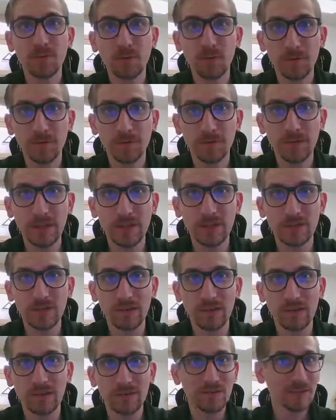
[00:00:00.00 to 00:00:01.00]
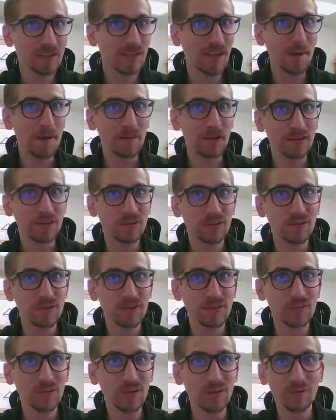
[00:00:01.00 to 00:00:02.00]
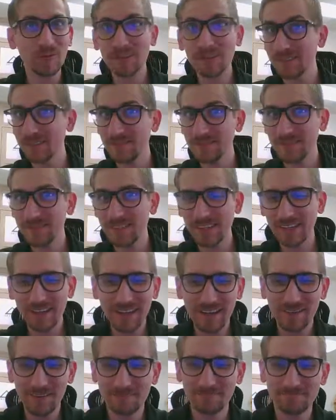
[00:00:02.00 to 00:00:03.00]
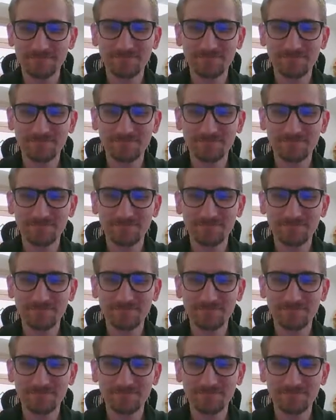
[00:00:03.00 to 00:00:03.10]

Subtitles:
for a feature. So let's hop on over to SOLIDWORKS, check it out.